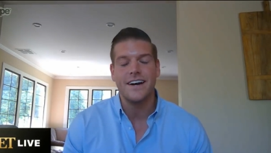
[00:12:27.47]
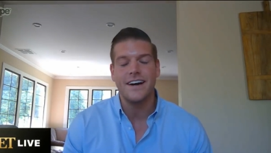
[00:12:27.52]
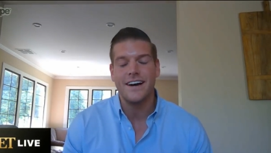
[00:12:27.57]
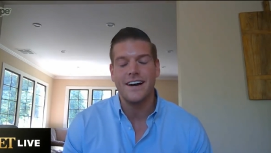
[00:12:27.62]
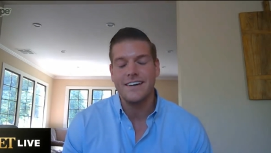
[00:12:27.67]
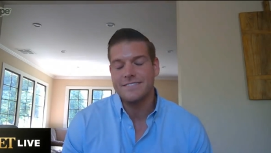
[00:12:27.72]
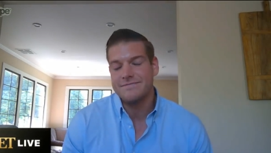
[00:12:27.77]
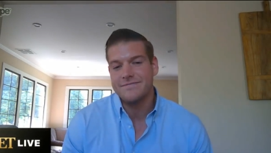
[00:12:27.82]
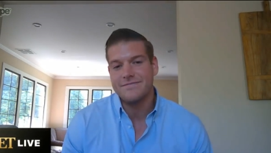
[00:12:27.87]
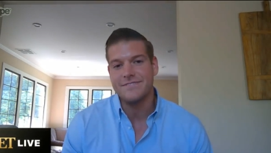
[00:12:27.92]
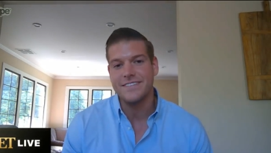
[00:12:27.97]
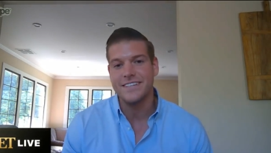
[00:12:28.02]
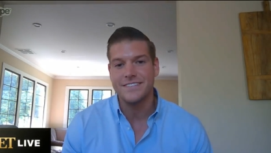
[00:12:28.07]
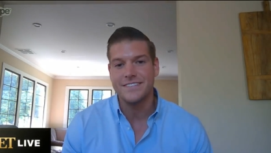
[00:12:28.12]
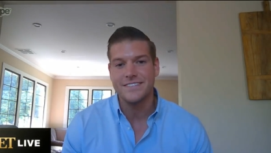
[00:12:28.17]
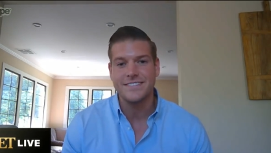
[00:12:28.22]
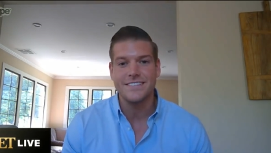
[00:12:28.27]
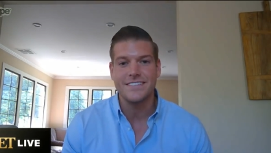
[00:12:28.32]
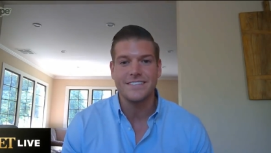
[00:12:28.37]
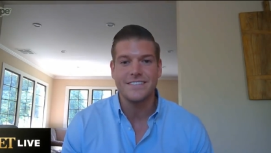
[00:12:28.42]
I
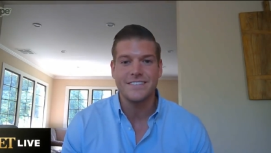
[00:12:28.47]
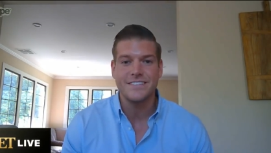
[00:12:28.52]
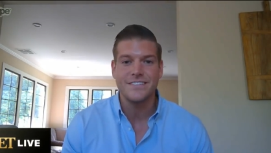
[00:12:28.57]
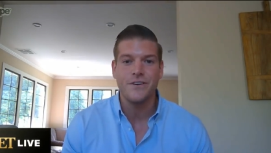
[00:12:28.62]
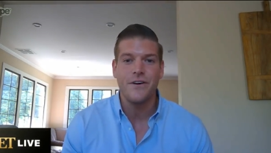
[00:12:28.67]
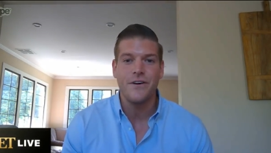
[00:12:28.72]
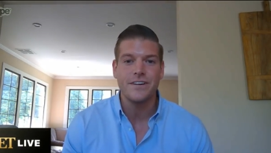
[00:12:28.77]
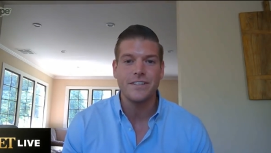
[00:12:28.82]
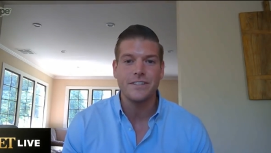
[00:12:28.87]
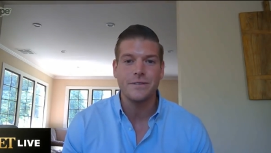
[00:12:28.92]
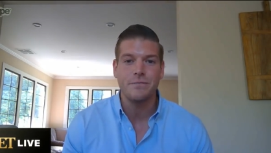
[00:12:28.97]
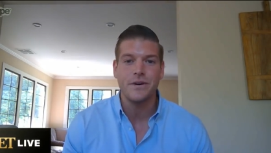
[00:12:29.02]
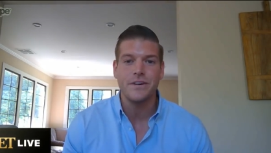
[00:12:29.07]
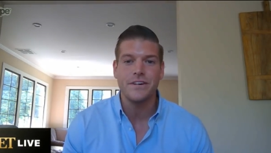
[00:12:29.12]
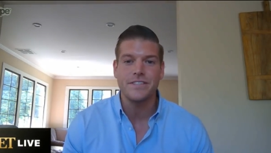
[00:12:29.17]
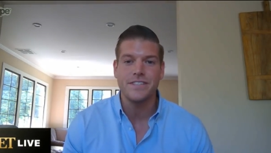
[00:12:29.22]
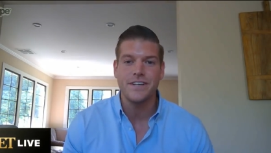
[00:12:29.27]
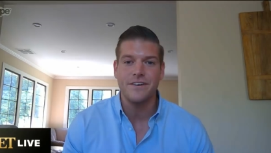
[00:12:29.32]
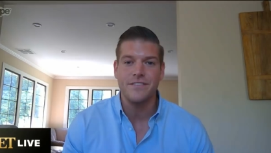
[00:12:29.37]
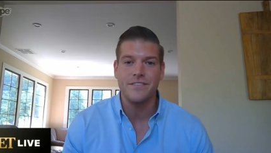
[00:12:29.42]
It's it's so hard to put
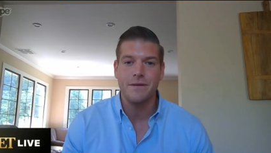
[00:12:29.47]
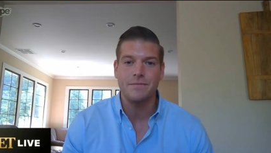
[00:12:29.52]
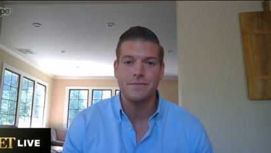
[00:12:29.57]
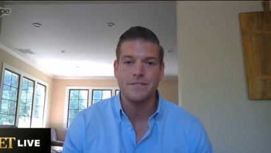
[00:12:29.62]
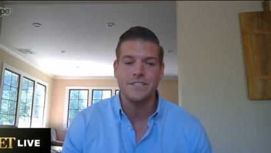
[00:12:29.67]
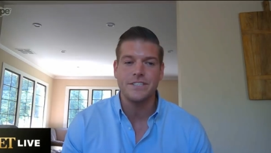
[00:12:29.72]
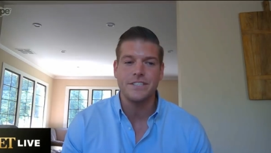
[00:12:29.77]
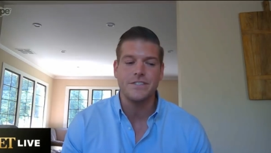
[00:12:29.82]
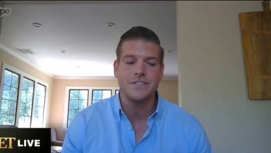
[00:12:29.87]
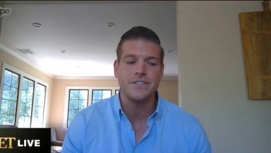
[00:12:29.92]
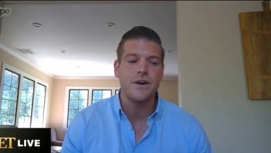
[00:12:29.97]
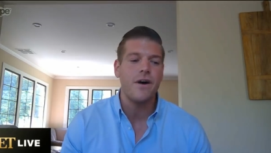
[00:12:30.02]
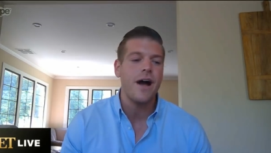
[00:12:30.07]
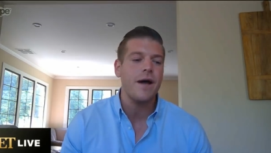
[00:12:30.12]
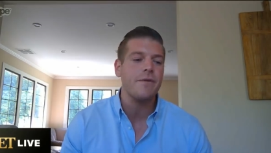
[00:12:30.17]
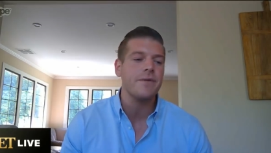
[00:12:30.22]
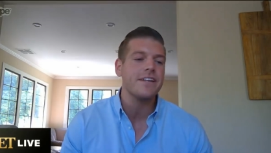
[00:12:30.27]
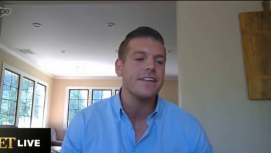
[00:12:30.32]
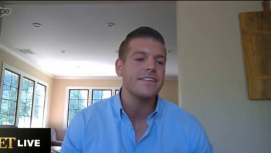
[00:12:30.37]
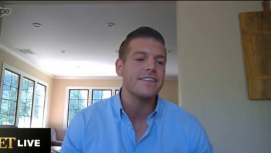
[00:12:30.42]
yourself in that position. So
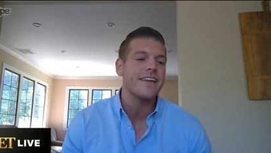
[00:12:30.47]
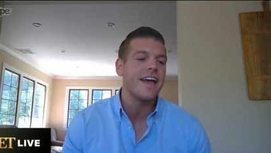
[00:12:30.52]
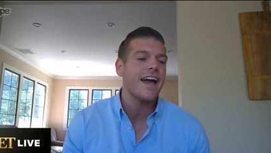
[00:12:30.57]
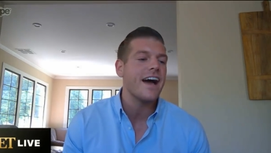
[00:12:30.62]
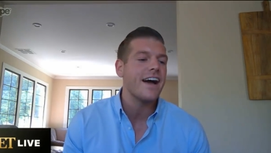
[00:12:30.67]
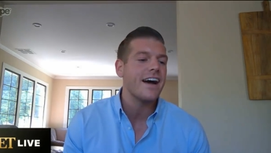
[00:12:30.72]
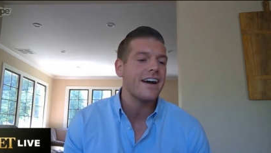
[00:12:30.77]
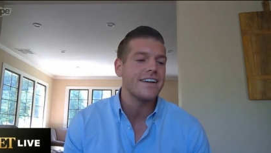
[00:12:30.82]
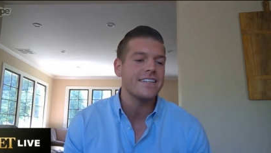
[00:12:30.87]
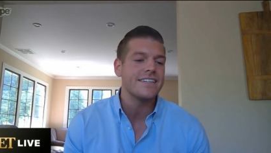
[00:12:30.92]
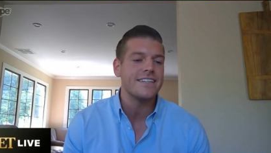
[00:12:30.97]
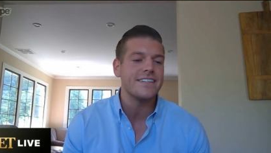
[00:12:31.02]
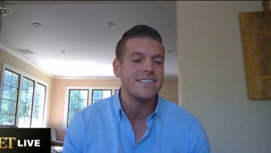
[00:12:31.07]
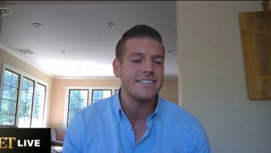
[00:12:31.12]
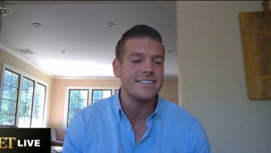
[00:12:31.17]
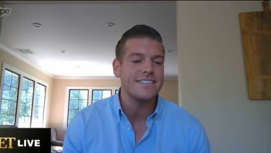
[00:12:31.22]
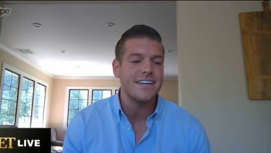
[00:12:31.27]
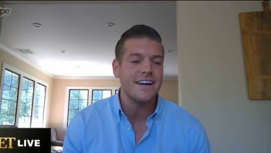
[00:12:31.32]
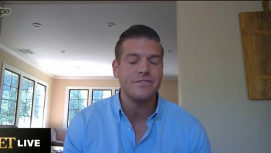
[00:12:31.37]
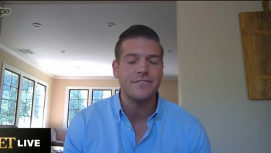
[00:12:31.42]
I mean, yeah, I,
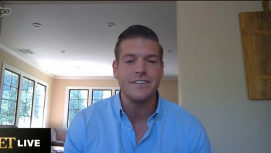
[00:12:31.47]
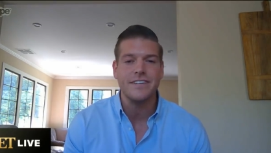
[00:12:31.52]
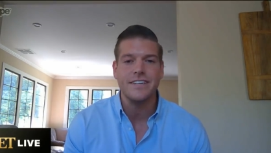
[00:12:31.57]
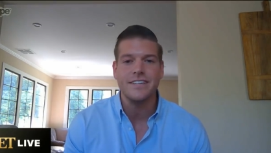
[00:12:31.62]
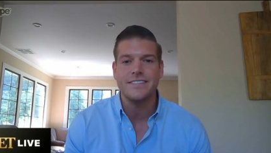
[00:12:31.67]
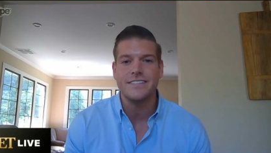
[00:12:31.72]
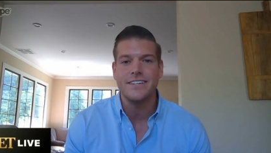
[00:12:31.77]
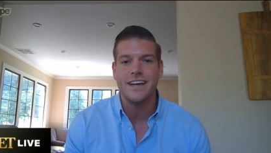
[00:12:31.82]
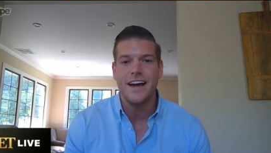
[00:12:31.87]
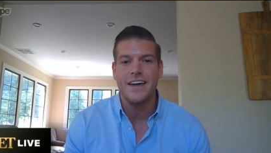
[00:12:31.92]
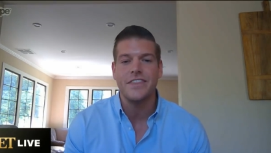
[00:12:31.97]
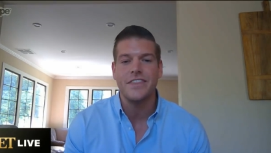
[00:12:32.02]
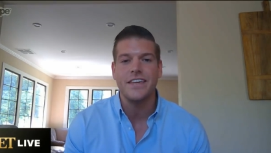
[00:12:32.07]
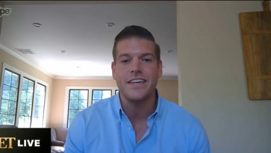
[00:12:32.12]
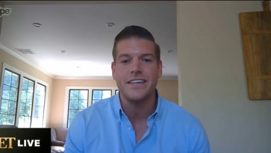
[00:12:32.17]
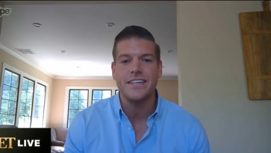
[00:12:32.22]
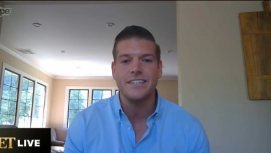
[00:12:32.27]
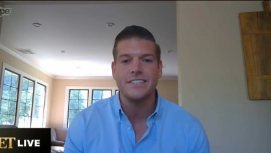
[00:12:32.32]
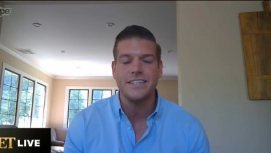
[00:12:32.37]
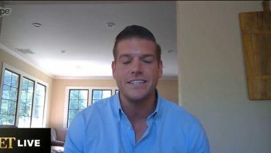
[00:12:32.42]
he definitely is. I
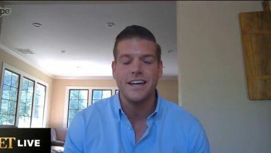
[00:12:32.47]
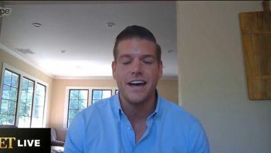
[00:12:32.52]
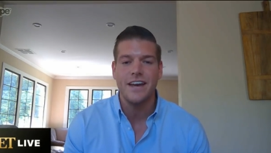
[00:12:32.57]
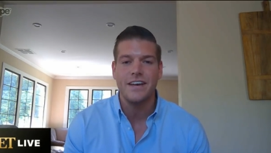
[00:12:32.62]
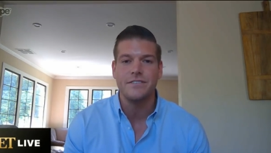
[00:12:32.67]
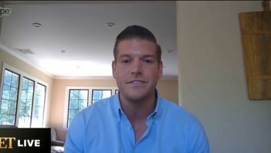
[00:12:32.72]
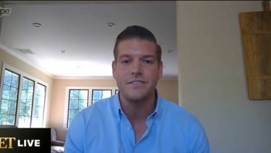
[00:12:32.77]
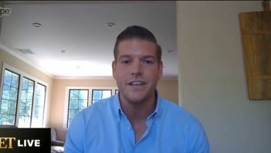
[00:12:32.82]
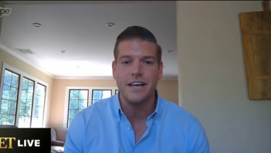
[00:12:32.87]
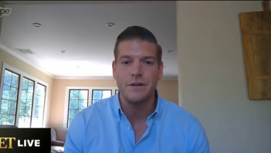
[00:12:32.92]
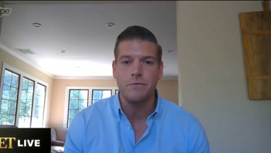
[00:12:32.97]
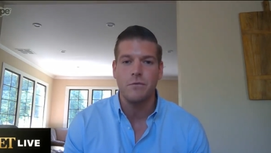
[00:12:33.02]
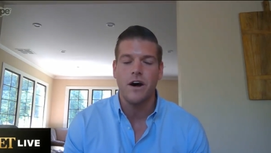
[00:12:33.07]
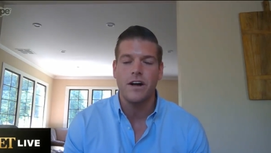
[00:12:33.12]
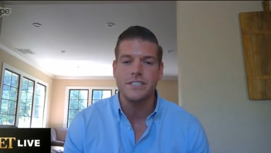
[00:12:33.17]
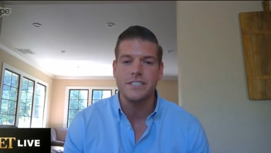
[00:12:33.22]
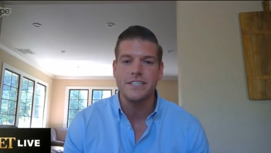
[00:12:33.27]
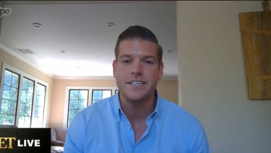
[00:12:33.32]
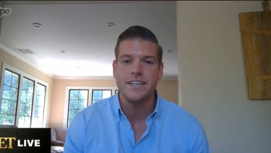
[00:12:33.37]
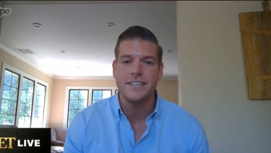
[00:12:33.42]
think he's kind of like
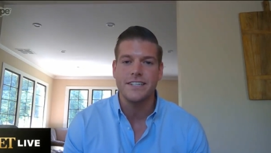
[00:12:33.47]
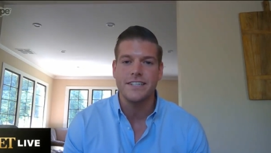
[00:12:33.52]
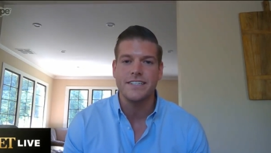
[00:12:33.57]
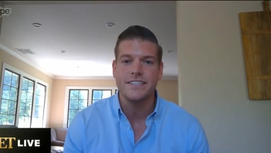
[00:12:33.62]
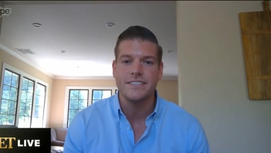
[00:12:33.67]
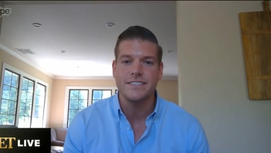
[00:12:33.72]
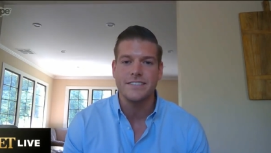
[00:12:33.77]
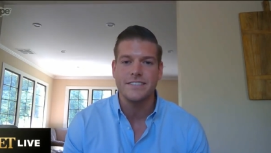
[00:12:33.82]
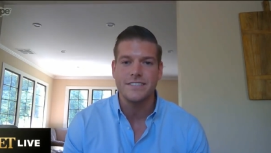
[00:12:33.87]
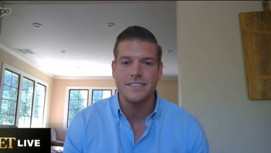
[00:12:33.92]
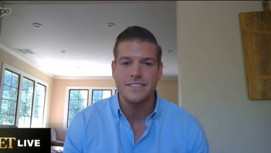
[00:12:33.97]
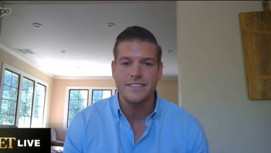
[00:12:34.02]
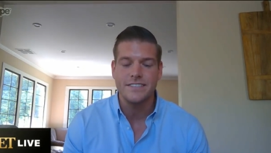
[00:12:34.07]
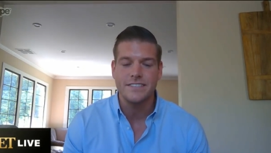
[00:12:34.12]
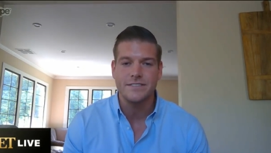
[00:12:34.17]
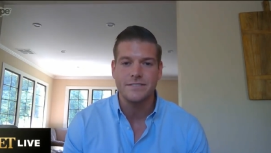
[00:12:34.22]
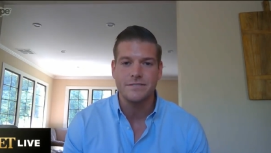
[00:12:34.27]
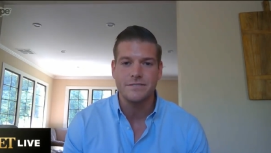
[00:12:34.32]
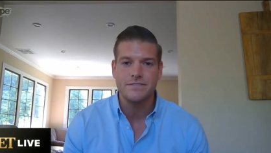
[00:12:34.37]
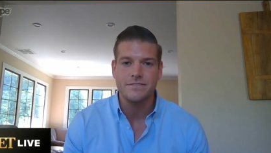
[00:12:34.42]
watching it, and he's
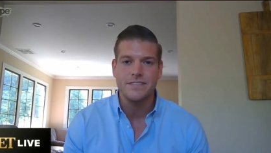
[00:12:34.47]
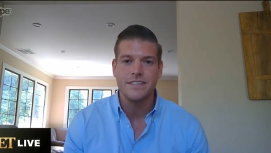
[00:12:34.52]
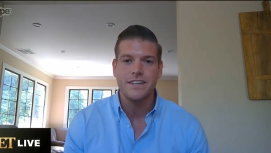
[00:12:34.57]
he's